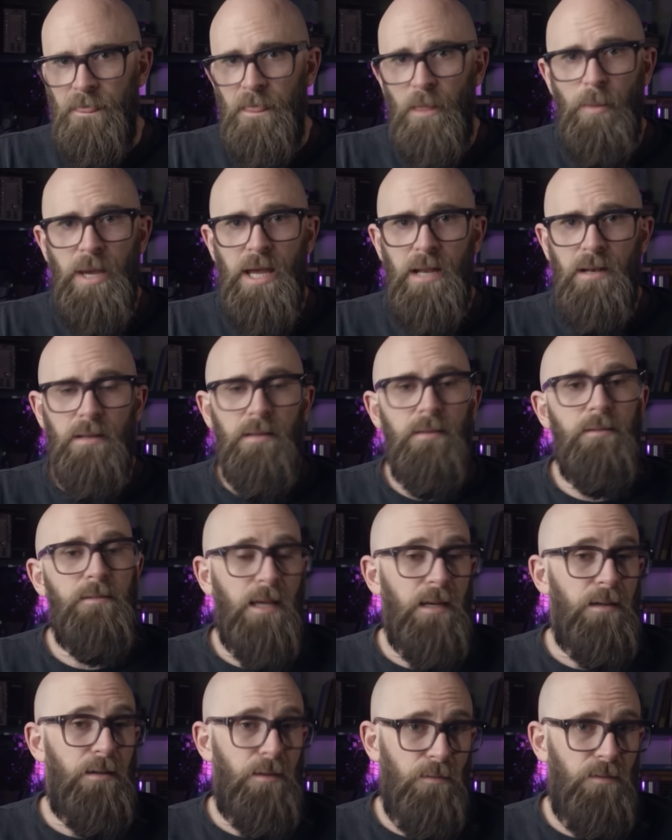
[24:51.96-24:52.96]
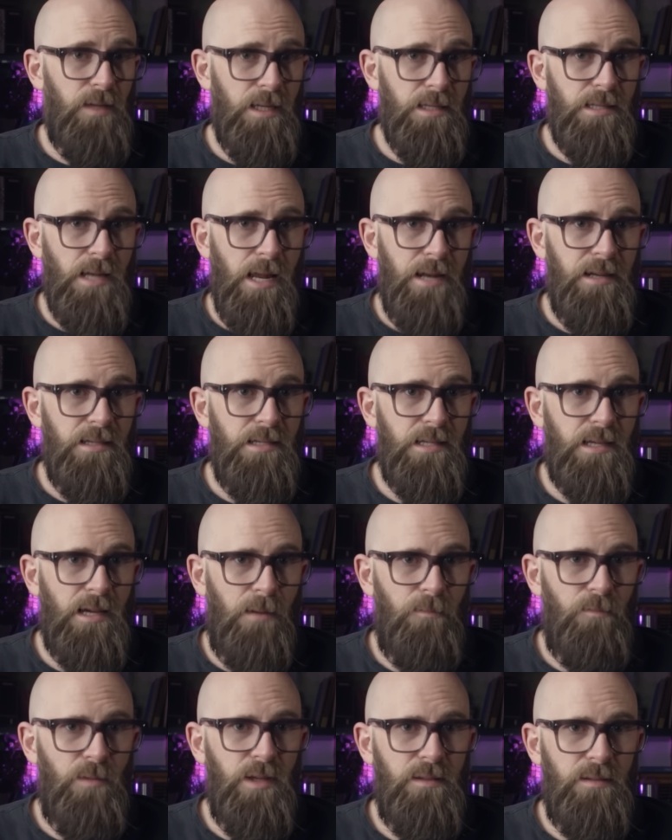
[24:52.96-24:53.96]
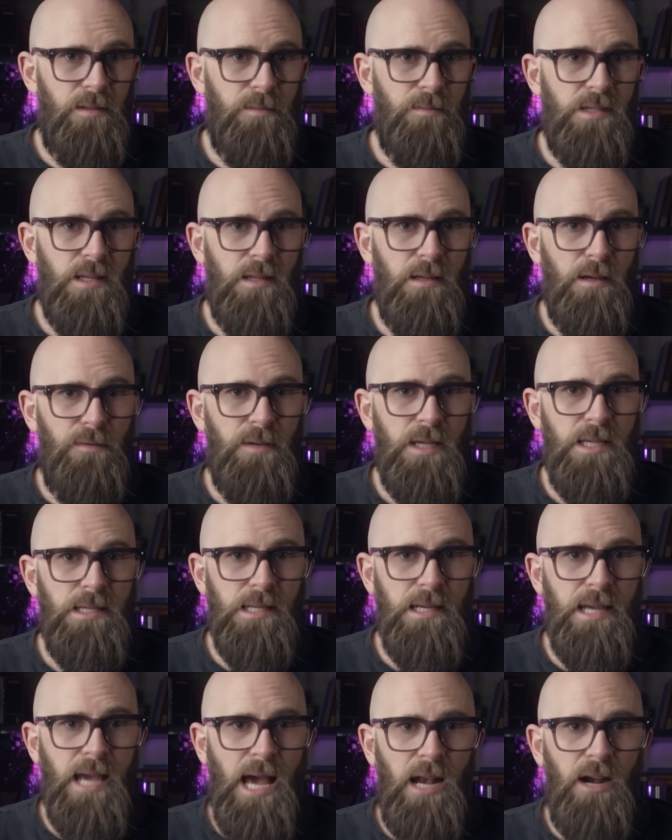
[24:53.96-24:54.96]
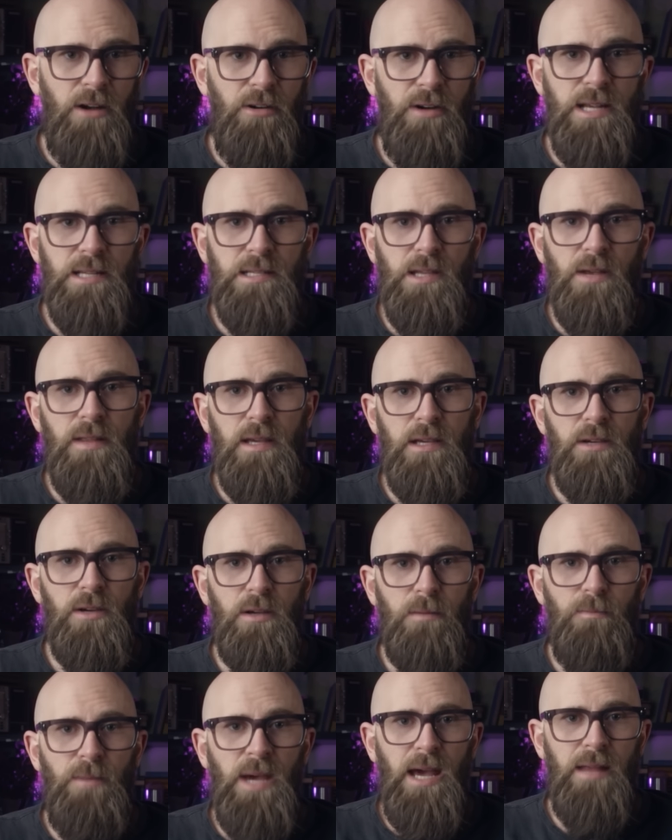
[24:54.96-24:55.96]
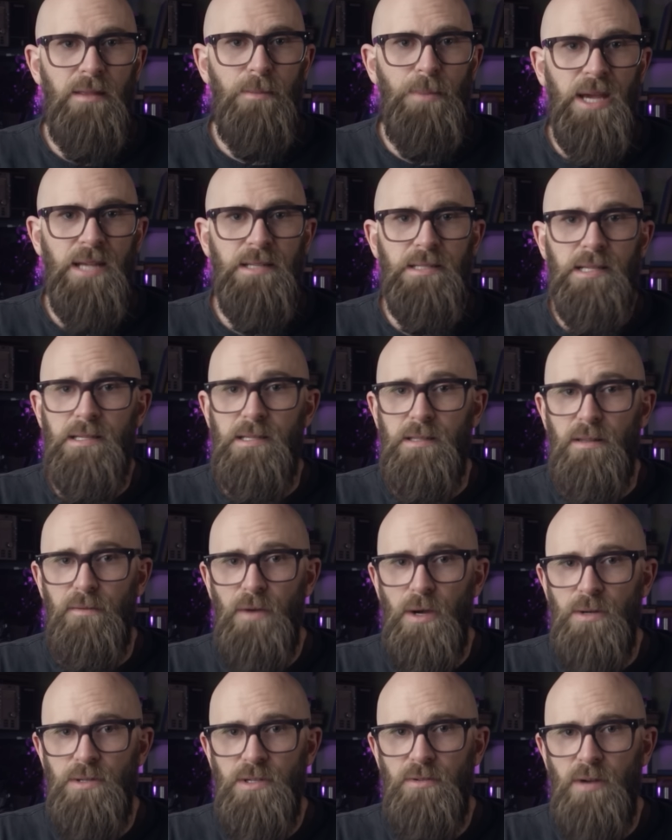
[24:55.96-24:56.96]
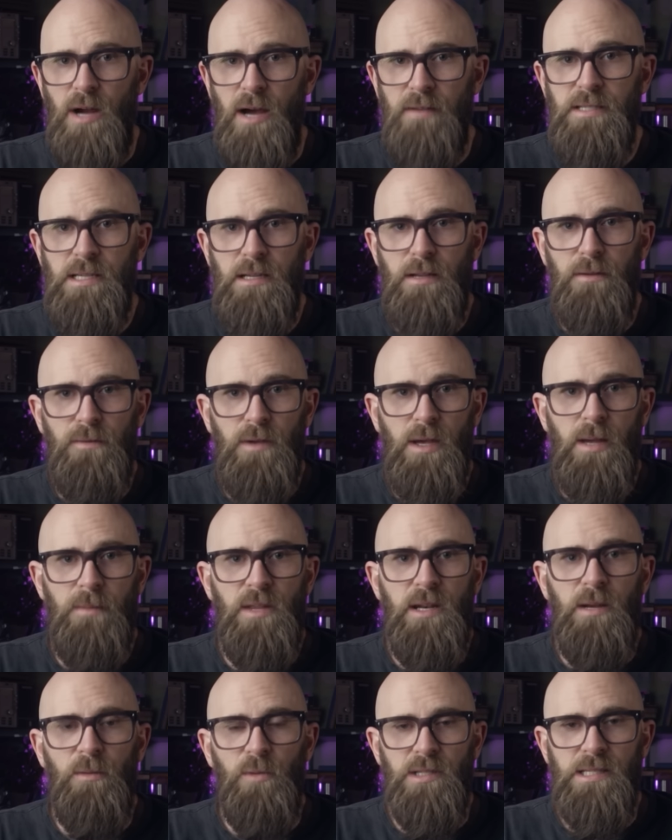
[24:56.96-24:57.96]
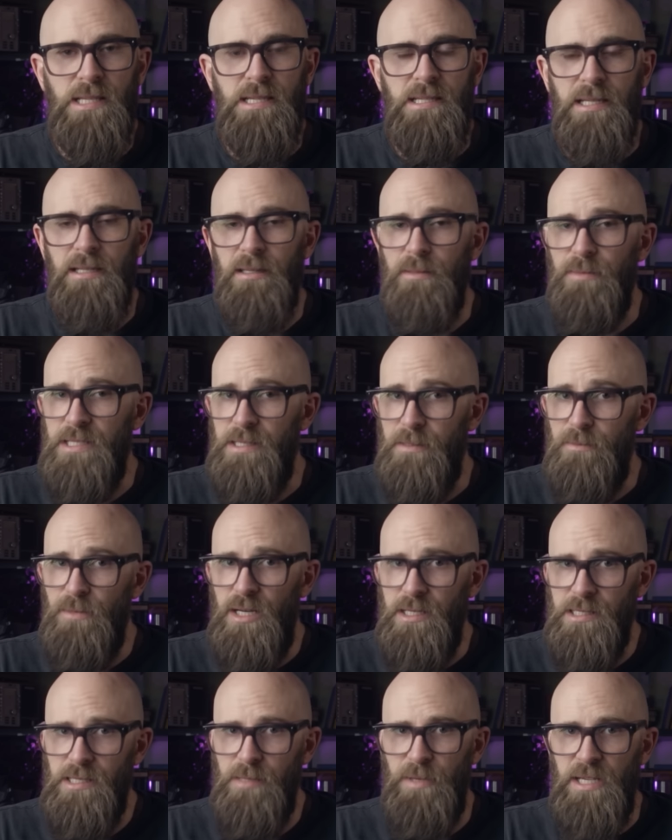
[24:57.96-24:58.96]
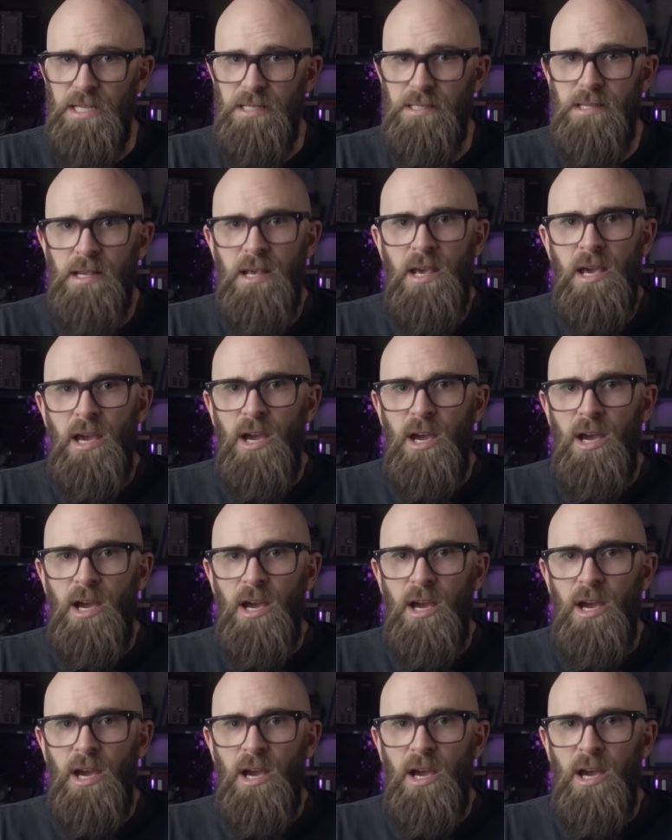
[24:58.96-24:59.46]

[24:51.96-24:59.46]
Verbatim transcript: The men then convinced Leonard to come with them to the Uffizi Gallery so they could compare the painting to the photographs to confirm that it was indeed the missing masterpiece.